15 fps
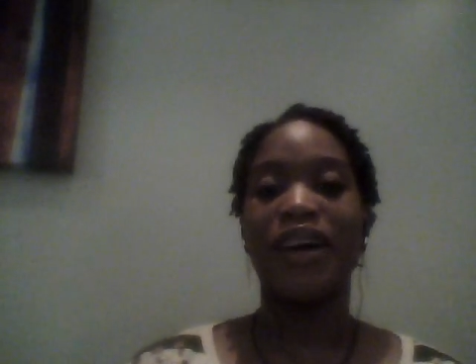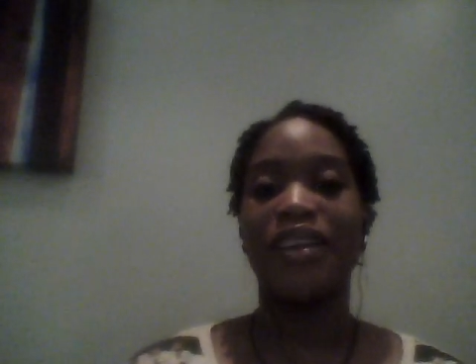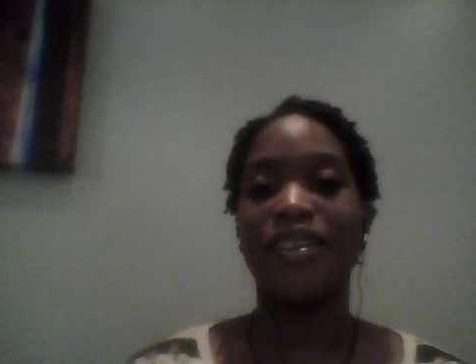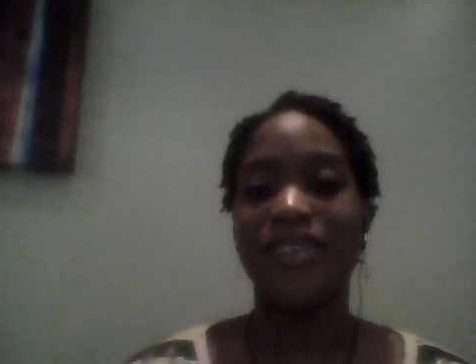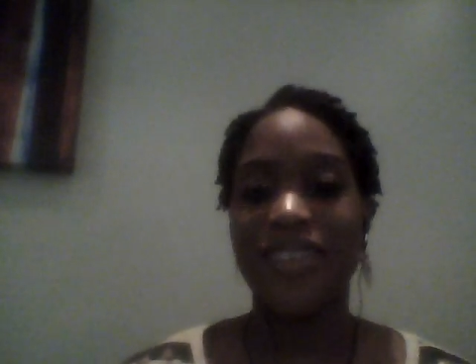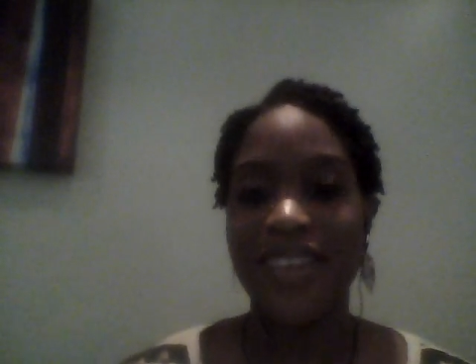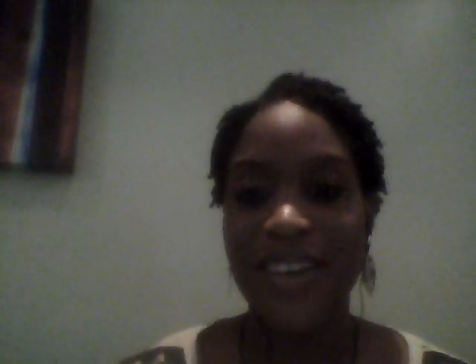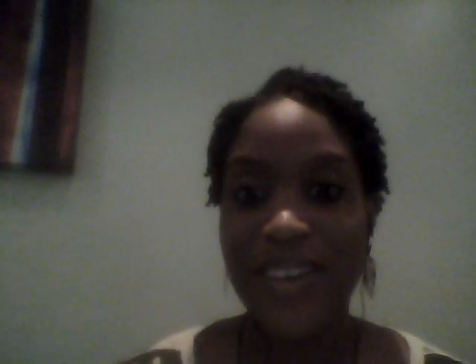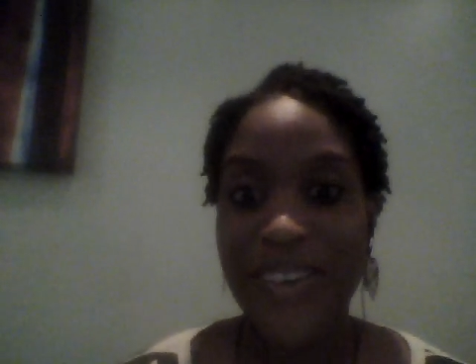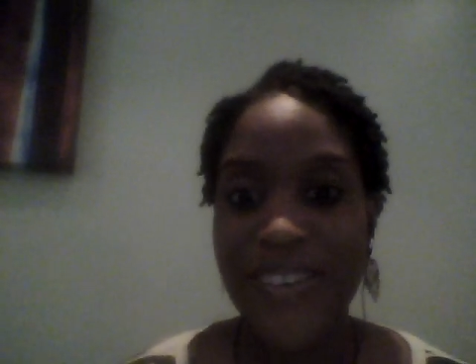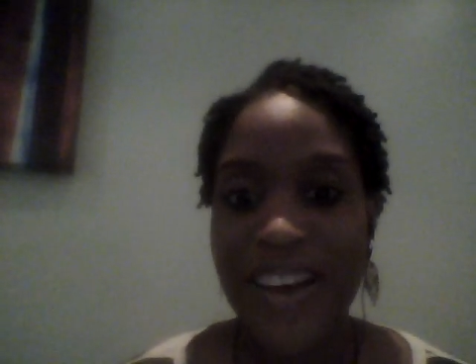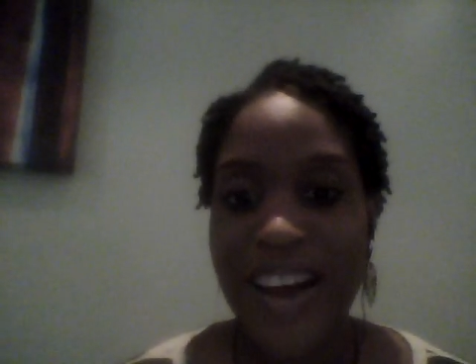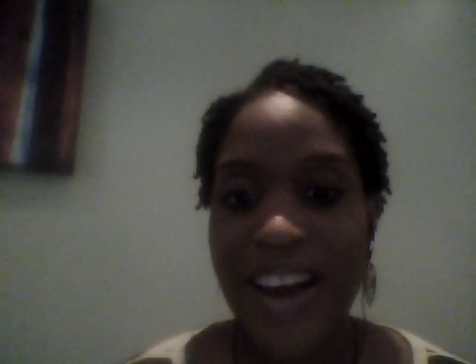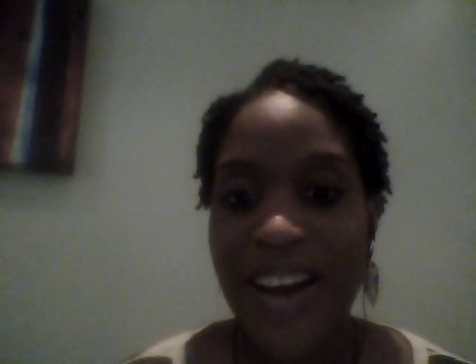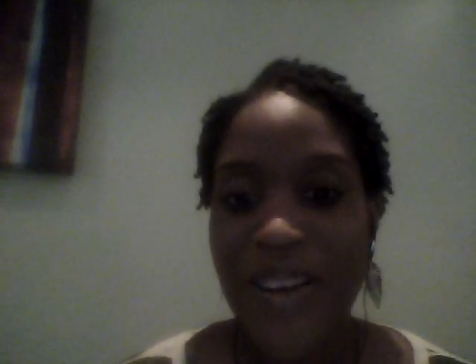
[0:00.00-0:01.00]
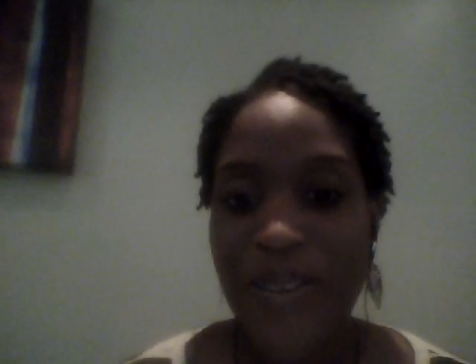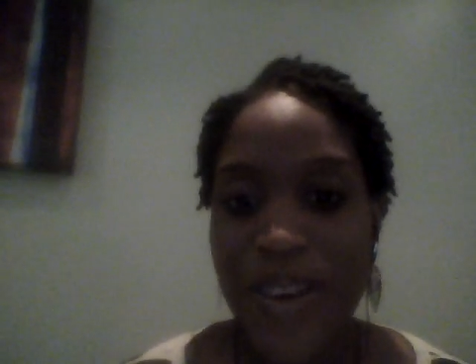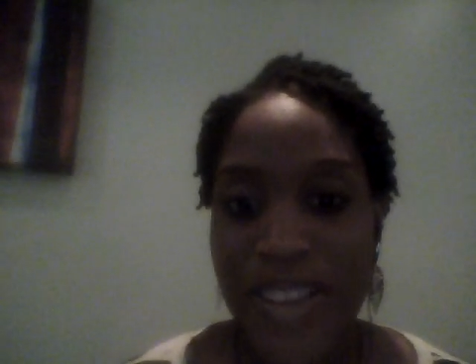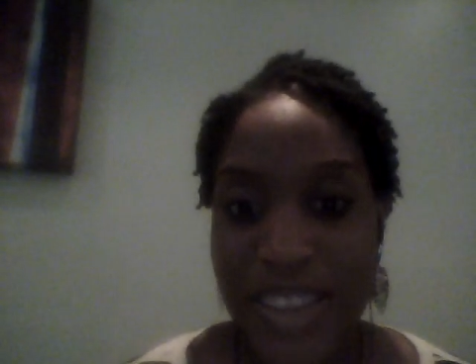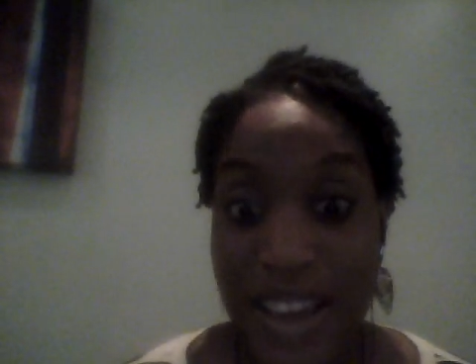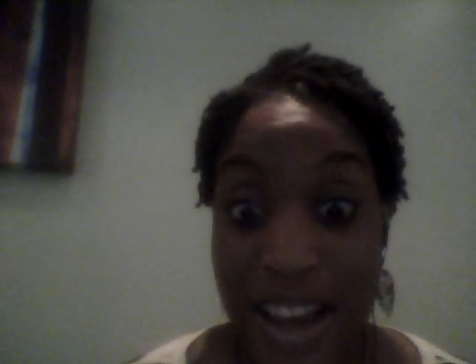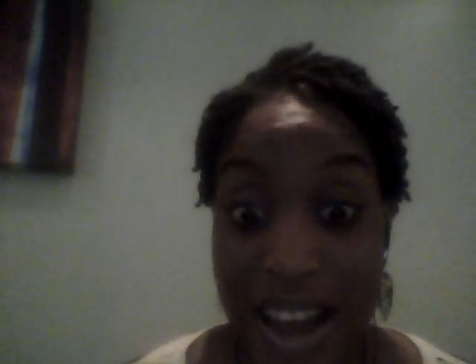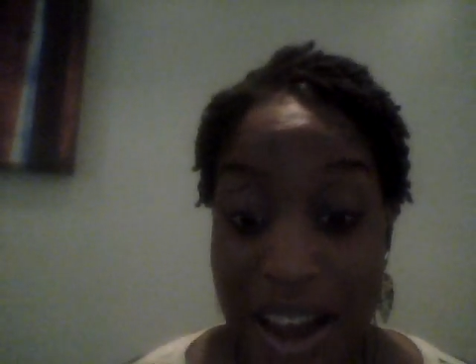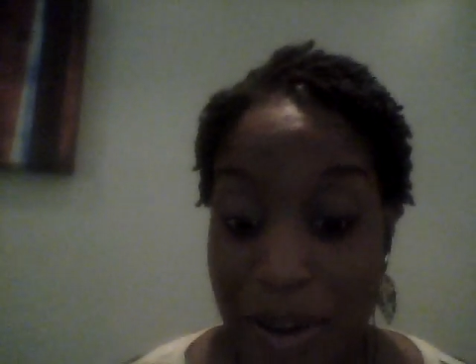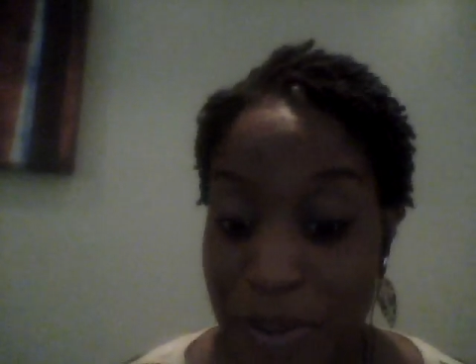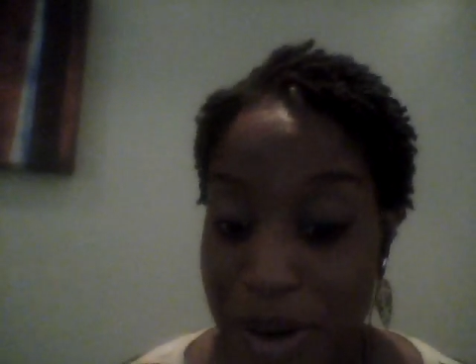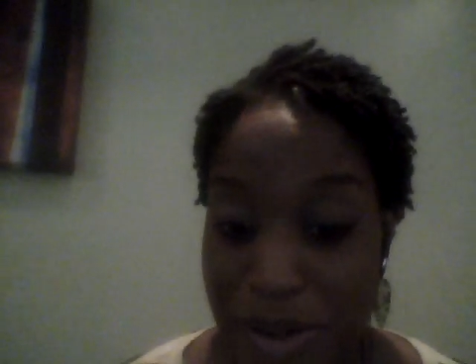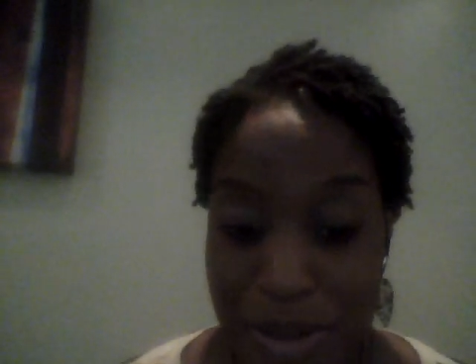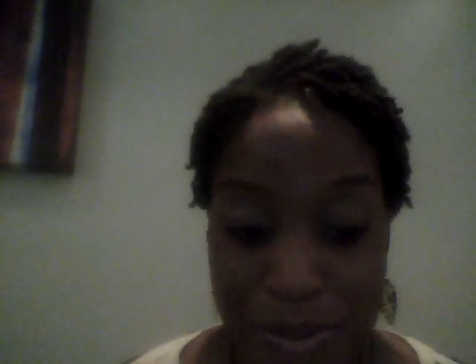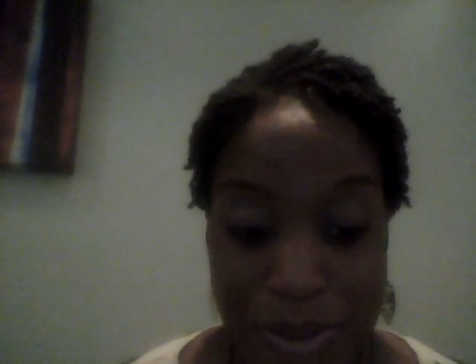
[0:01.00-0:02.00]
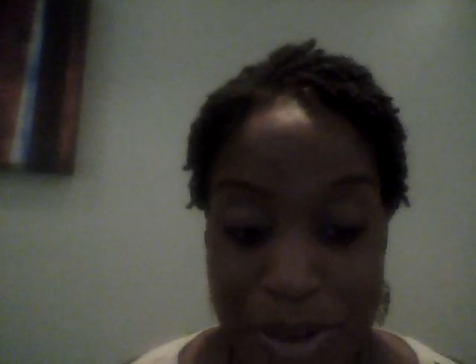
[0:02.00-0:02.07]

I don't know where the eyeballs are